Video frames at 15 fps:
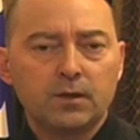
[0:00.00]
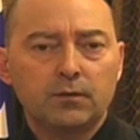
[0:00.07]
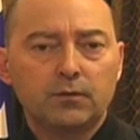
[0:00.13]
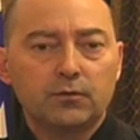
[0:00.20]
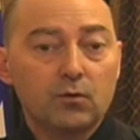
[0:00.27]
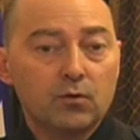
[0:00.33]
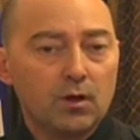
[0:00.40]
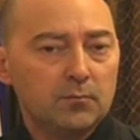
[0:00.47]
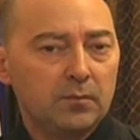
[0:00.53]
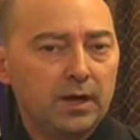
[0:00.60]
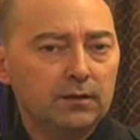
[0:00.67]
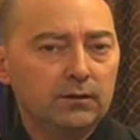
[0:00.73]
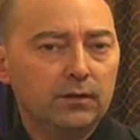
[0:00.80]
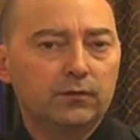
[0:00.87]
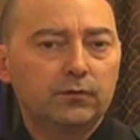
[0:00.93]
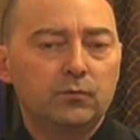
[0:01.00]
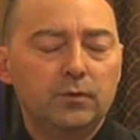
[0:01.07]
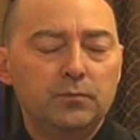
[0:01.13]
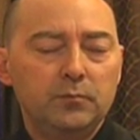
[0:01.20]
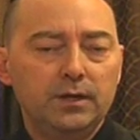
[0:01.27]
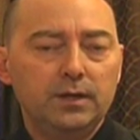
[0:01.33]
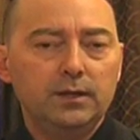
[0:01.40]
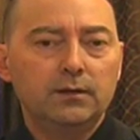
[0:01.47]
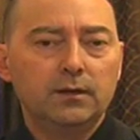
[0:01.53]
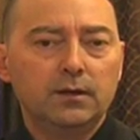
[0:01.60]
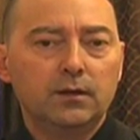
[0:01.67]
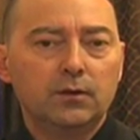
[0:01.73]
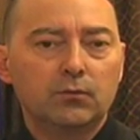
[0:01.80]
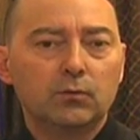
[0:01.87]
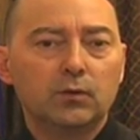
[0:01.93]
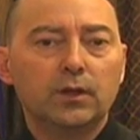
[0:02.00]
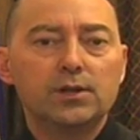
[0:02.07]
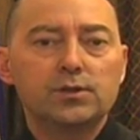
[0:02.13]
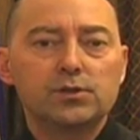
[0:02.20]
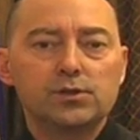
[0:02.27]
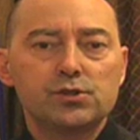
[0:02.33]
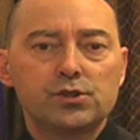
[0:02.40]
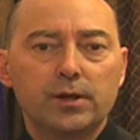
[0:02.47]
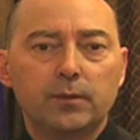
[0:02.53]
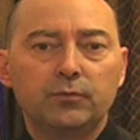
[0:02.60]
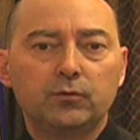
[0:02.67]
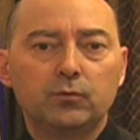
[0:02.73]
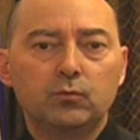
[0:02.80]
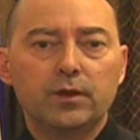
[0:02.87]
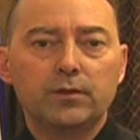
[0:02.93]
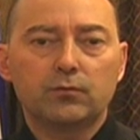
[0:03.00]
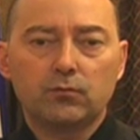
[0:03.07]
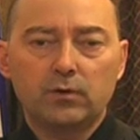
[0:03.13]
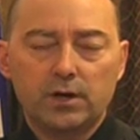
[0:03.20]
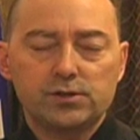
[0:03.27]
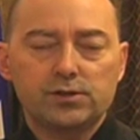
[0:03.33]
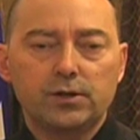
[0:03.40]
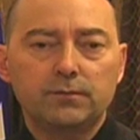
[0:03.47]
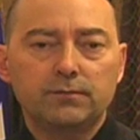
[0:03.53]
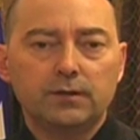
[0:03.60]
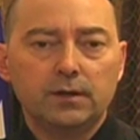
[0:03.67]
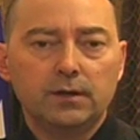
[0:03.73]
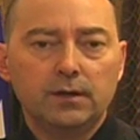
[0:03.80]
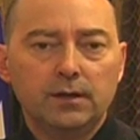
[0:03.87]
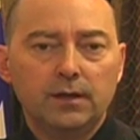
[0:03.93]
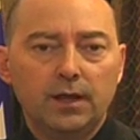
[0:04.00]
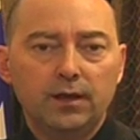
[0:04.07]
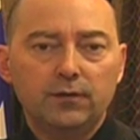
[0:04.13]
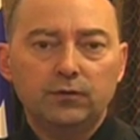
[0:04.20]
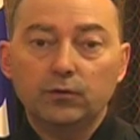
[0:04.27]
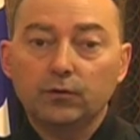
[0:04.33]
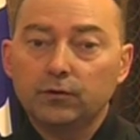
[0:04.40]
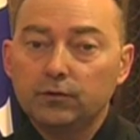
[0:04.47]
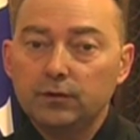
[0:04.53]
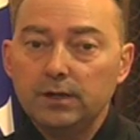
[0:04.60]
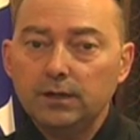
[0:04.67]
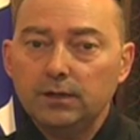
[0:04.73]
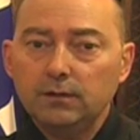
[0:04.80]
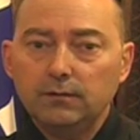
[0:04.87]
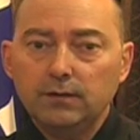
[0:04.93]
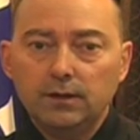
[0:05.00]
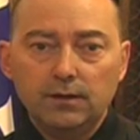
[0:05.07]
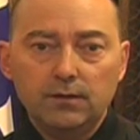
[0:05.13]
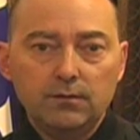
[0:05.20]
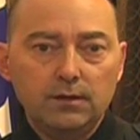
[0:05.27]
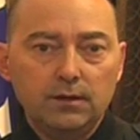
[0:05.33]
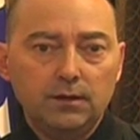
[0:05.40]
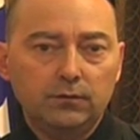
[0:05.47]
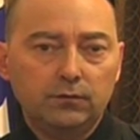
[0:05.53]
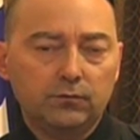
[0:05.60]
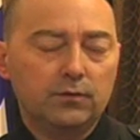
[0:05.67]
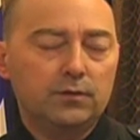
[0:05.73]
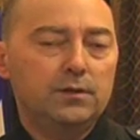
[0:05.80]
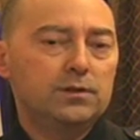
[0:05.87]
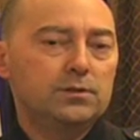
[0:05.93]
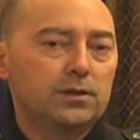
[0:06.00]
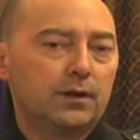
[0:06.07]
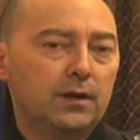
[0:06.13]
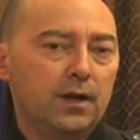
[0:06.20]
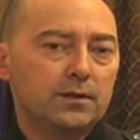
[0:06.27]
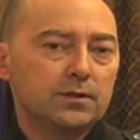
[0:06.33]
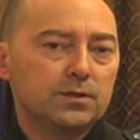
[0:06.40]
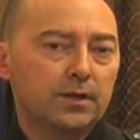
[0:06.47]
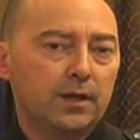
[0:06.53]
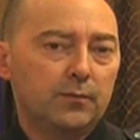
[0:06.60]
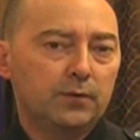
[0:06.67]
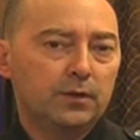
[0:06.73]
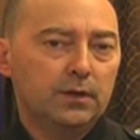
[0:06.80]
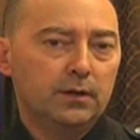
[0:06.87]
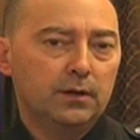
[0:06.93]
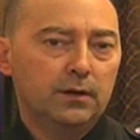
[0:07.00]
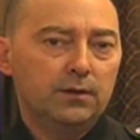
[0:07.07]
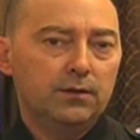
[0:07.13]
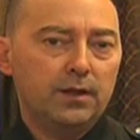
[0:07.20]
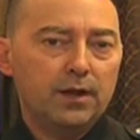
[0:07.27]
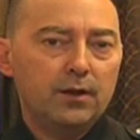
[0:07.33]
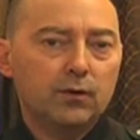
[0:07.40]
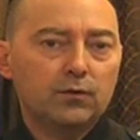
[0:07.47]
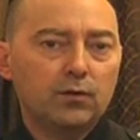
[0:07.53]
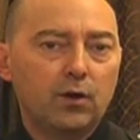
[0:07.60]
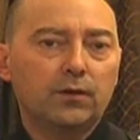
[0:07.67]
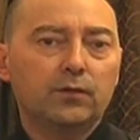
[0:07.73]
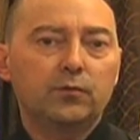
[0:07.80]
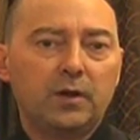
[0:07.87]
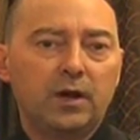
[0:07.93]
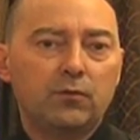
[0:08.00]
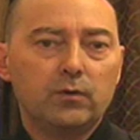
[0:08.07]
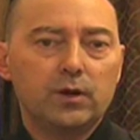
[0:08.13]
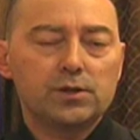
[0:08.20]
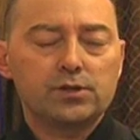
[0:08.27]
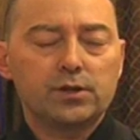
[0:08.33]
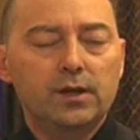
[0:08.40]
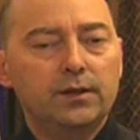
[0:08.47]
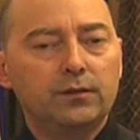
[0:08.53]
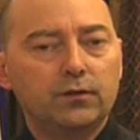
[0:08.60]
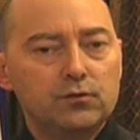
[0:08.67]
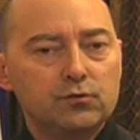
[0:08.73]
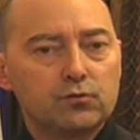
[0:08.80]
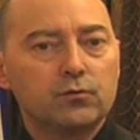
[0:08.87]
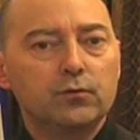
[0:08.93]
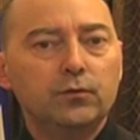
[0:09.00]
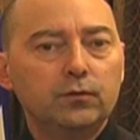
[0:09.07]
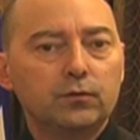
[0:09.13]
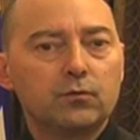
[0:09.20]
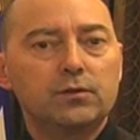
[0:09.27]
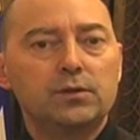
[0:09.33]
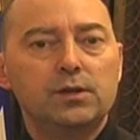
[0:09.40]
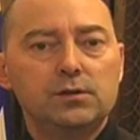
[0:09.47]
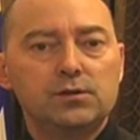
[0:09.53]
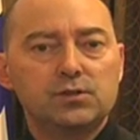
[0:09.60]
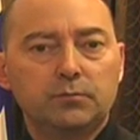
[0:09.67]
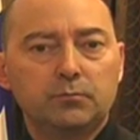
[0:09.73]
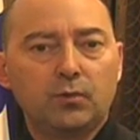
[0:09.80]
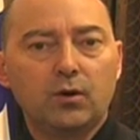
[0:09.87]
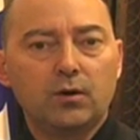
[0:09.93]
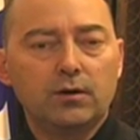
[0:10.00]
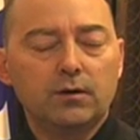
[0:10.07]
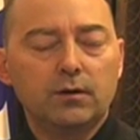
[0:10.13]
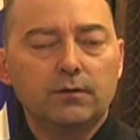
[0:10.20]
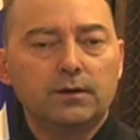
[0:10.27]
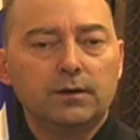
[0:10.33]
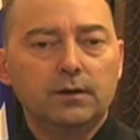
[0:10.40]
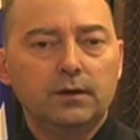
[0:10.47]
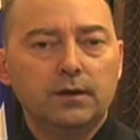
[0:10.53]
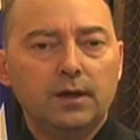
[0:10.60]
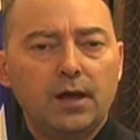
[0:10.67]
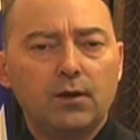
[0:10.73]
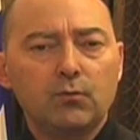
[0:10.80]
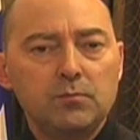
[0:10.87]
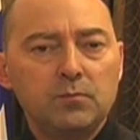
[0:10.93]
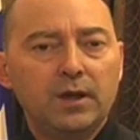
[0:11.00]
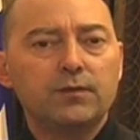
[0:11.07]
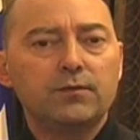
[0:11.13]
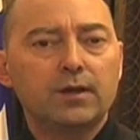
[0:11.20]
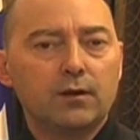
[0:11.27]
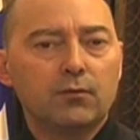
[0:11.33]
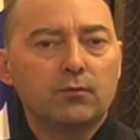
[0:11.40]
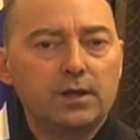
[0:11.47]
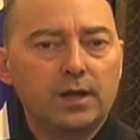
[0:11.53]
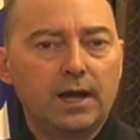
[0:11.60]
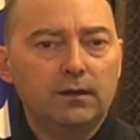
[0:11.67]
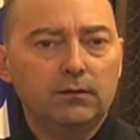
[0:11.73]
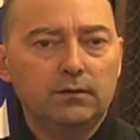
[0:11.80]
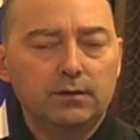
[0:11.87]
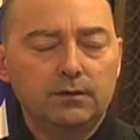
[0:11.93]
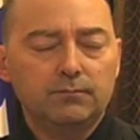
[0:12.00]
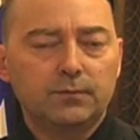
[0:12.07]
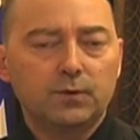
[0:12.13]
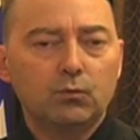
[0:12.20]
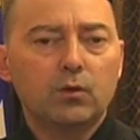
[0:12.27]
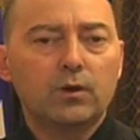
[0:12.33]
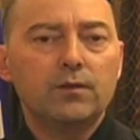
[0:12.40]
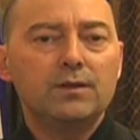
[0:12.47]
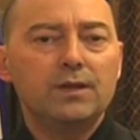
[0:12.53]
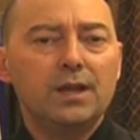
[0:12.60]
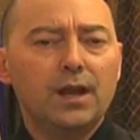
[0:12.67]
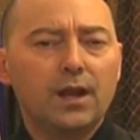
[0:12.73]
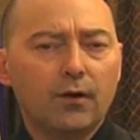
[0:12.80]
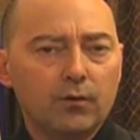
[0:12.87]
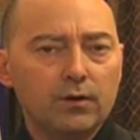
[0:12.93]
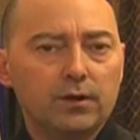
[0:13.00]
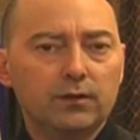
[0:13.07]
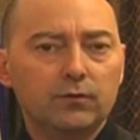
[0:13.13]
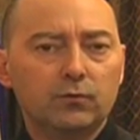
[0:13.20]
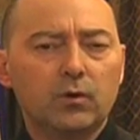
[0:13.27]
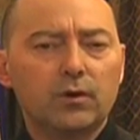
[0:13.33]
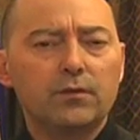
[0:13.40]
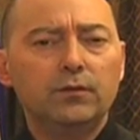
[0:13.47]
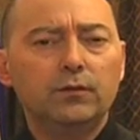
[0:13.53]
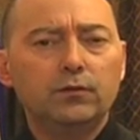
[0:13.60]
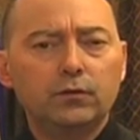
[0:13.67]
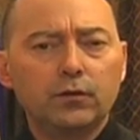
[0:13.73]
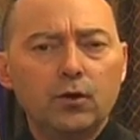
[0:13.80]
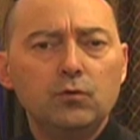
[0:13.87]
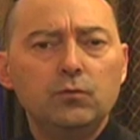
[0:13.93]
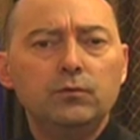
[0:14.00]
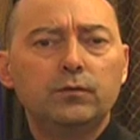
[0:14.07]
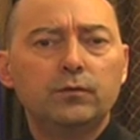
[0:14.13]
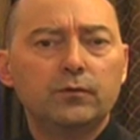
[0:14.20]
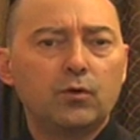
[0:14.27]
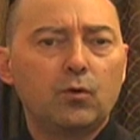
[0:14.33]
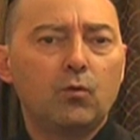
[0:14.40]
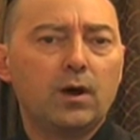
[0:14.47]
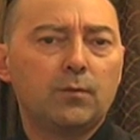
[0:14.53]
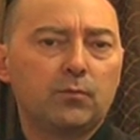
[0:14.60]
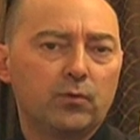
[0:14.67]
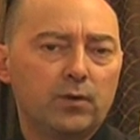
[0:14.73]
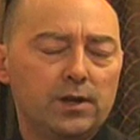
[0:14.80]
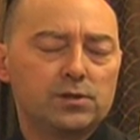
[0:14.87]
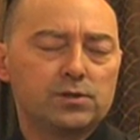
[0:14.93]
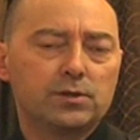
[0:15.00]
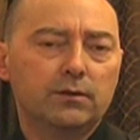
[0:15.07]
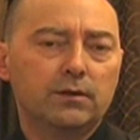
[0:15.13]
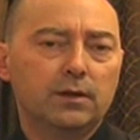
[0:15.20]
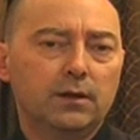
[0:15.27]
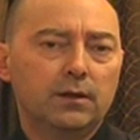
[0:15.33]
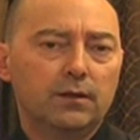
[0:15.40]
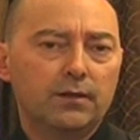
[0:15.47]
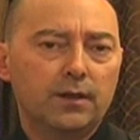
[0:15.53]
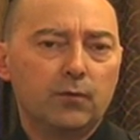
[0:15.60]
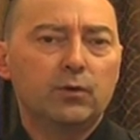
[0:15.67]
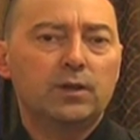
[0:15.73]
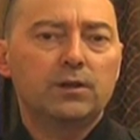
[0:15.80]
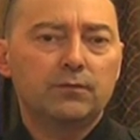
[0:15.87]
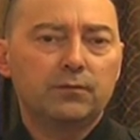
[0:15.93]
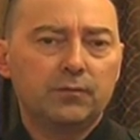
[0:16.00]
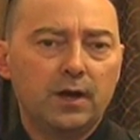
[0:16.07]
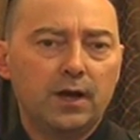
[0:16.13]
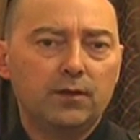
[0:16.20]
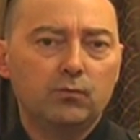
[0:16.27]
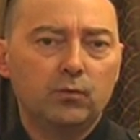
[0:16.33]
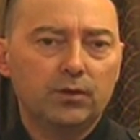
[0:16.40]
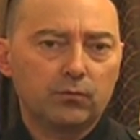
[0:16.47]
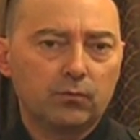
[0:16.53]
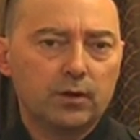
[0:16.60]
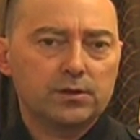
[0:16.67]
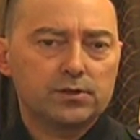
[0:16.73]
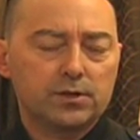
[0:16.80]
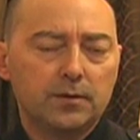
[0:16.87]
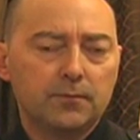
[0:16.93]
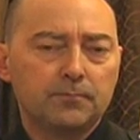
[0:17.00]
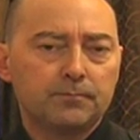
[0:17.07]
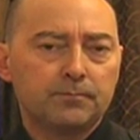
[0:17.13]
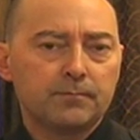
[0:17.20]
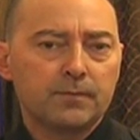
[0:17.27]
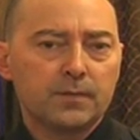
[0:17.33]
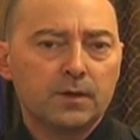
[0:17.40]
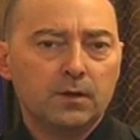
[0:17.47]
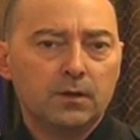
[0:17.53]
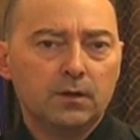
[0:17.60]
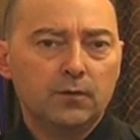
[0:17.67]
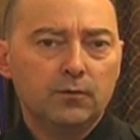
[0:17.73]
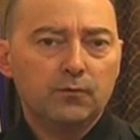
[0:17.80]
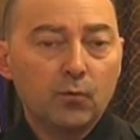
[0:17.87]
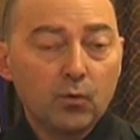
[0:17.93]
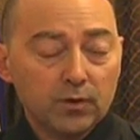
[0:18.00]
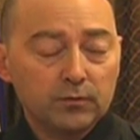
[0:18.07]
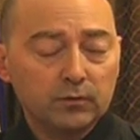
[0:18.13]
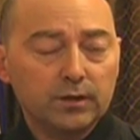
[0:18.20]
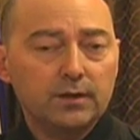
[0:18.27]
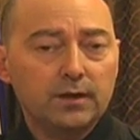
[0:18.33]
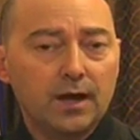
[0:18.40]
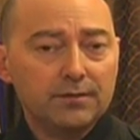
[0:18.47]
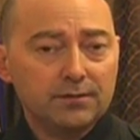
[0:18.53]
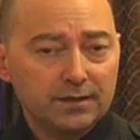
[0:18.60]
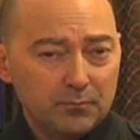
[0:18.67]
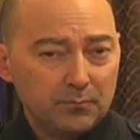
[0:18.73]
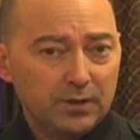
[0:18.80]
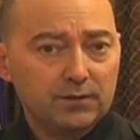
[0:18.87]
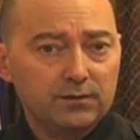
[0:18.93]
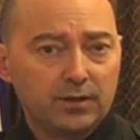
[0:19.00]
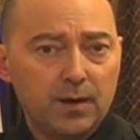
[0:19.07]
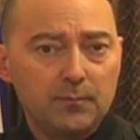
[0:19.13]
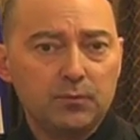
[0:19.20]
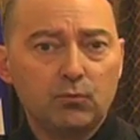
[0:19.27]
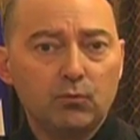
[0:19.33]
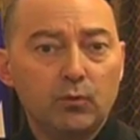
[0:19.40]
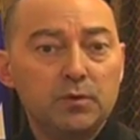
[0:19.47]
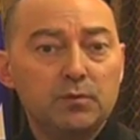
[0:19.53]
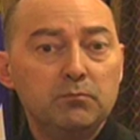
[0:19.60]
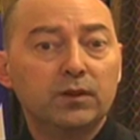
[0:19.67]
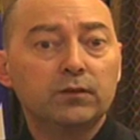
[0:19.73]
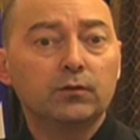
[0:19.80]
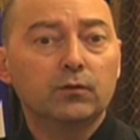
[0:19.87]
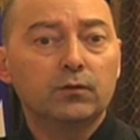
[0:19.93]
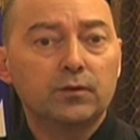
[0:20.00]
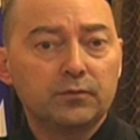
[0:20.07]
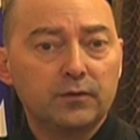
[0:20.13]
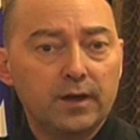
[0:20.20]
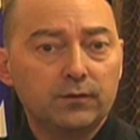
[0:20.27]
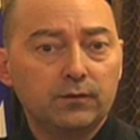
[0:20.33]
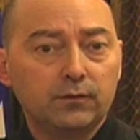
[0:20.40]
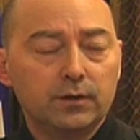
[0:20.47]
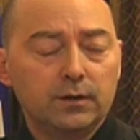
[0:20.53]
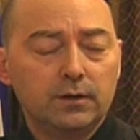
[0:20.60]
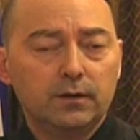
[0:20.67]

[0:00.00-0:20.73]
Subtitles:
Third on my list would be relationships with Russia. As you'll see in the strategic concept, NATO talks about Russia as a true strategic partner. How do we make that a reality? What are the areas, what are the zones of cooperation that we can find with Russia? Fourthly, I think a big topic will be missile defense.